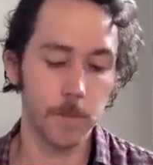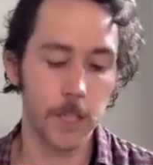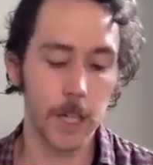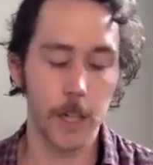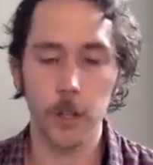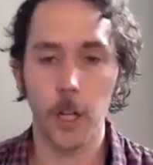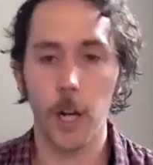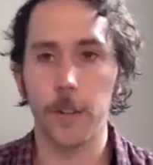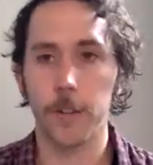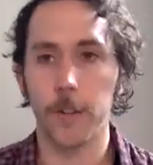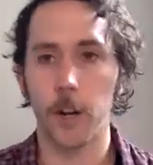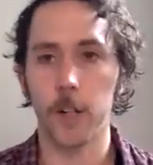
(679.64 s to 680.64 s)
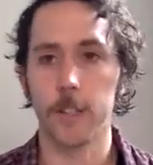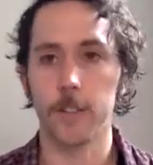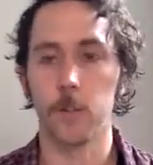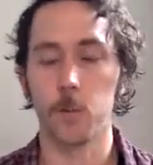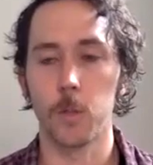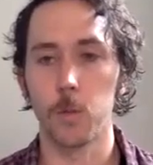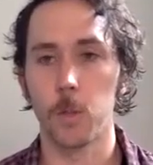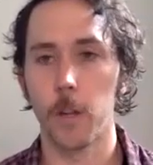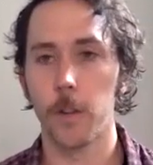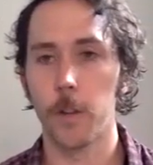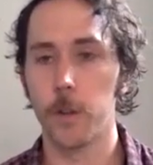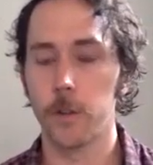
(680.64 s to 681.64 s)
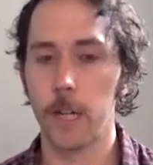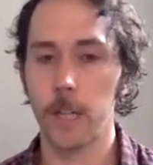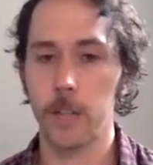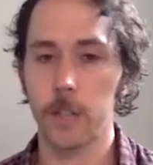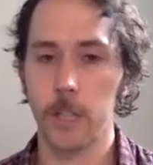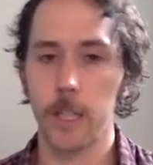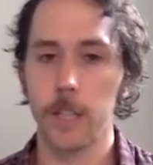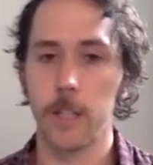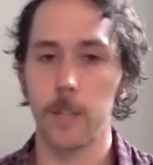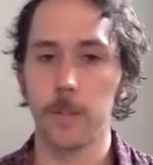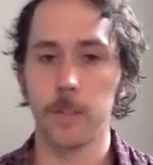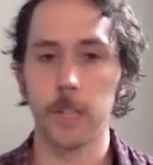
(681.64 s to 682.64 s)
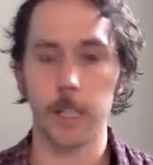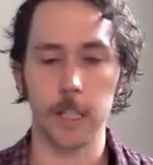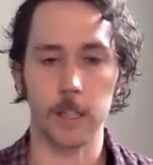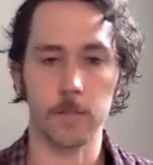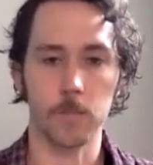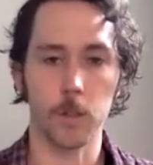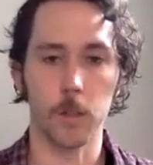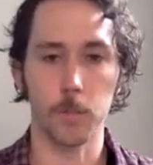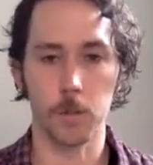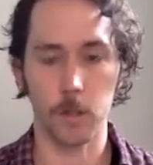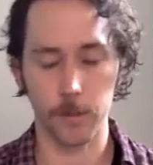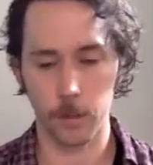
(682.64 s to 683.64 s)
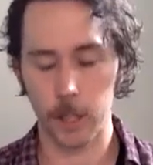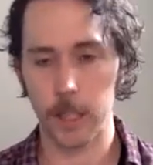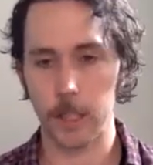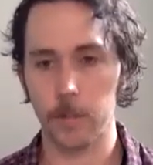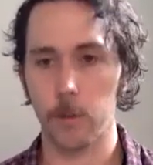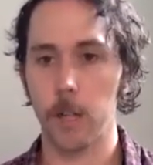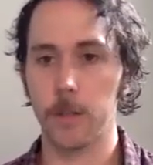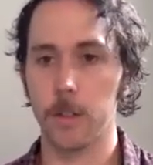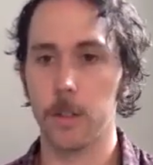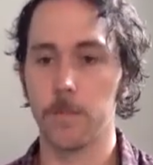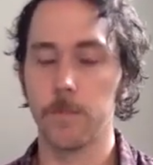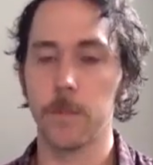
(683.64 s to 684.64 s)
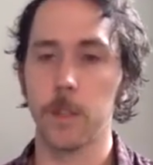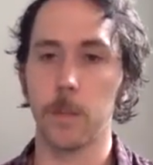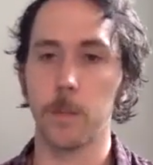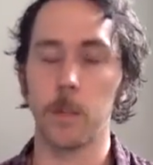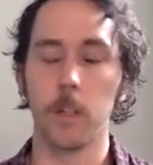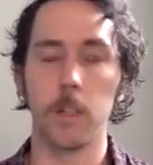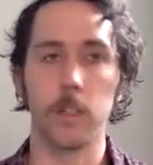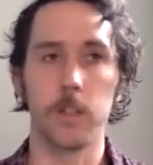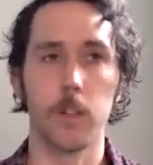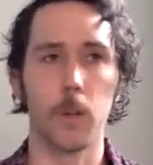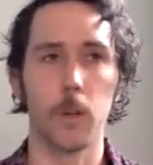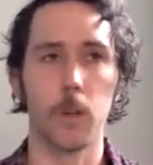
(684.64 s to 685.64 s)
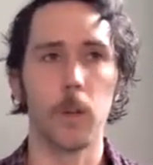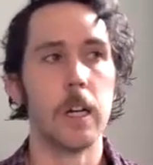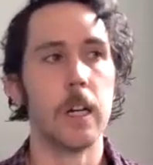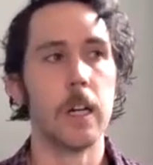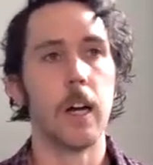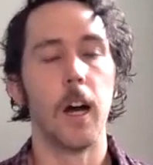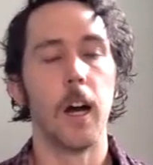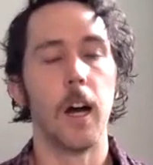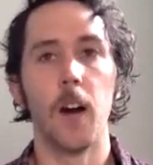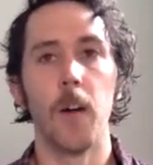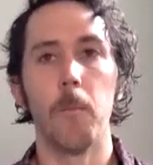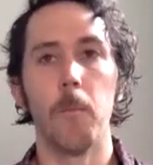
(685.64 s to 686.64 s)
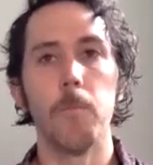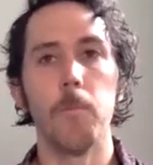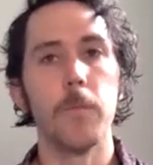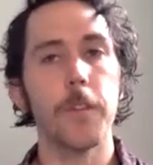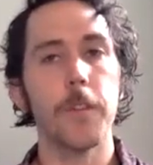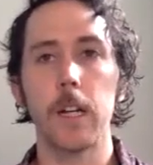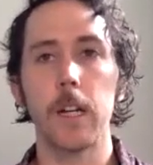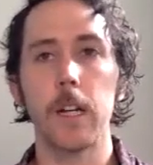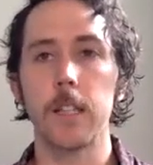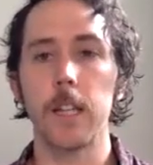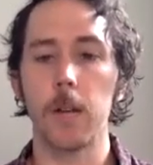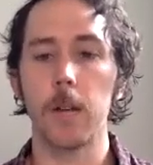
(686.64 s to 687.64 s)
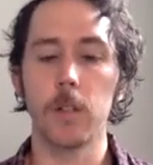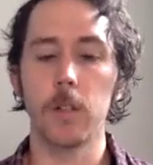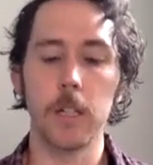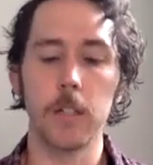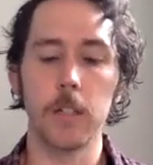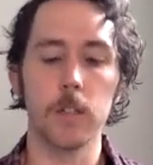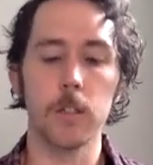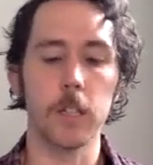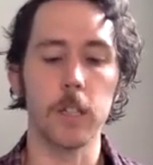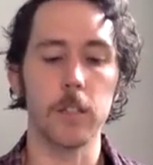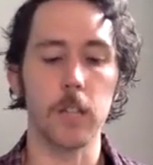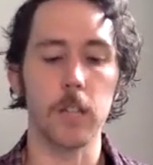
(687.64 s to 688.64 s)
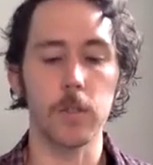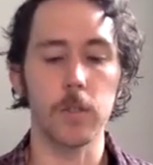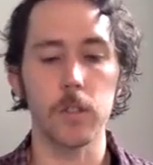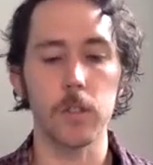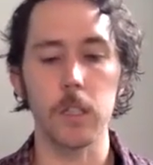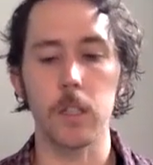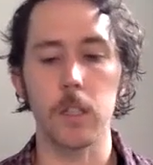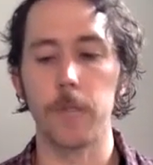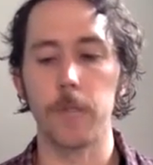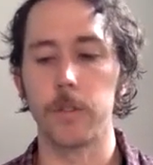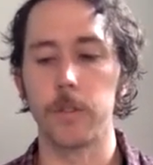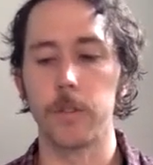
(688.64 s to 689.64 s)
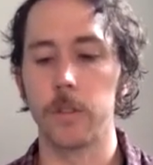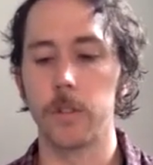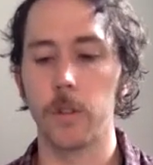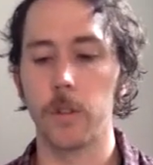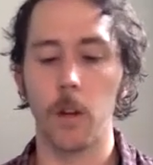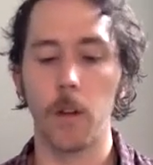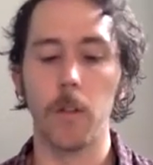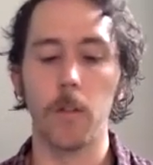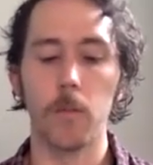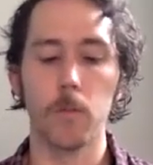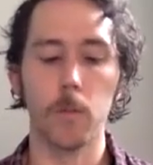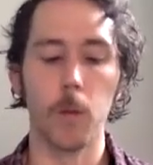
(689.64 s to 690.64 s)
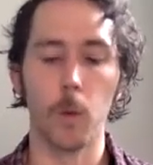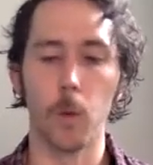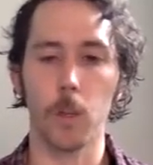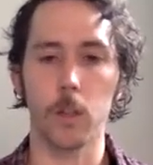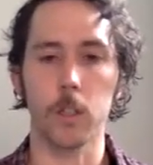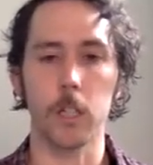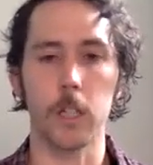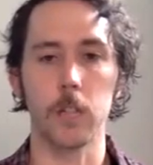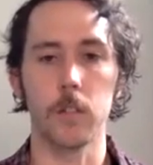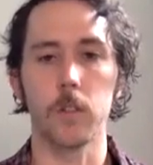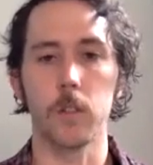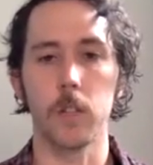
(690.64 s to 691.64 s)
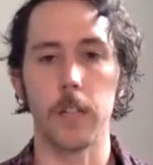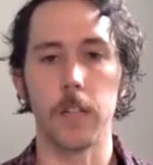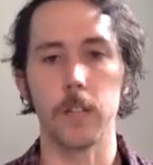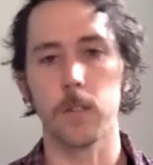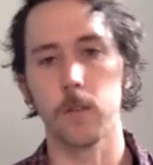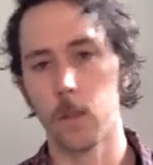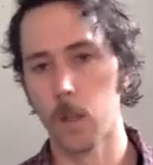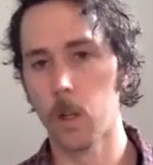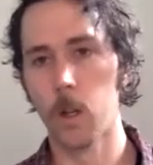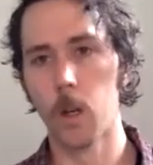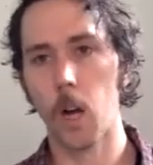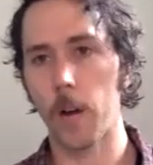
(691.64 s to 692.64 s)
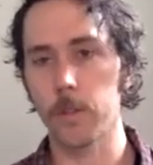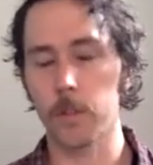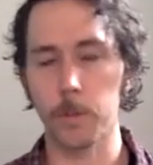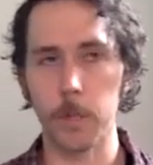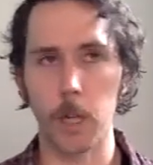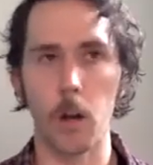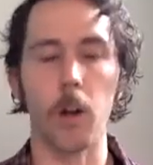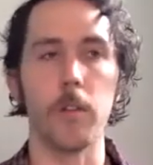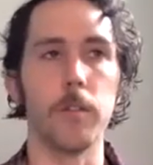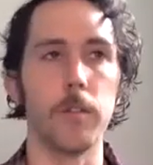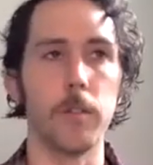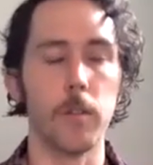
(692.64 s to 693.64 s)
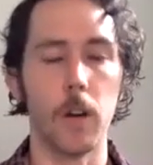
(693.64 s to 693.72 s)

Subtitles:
kind of shot in the dark as to which one of those are actually going to end up sticking and really proliferating throughout the community. So nothing like that really major has changed. I've just seen the emphasis on remote work change, and that's obviously beyond